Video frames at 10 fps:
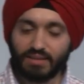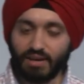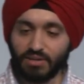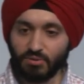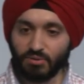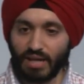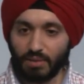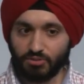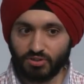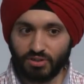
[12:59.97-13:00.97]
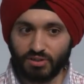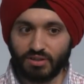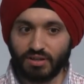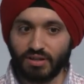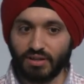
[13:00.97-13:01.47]
trying to
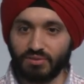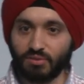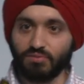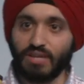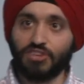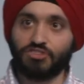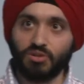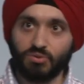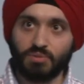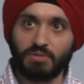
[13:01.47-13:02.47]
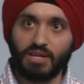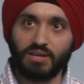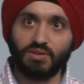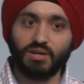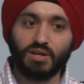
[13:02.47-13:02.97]
capture a sort of natural user
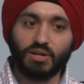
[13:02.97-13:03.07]
behavior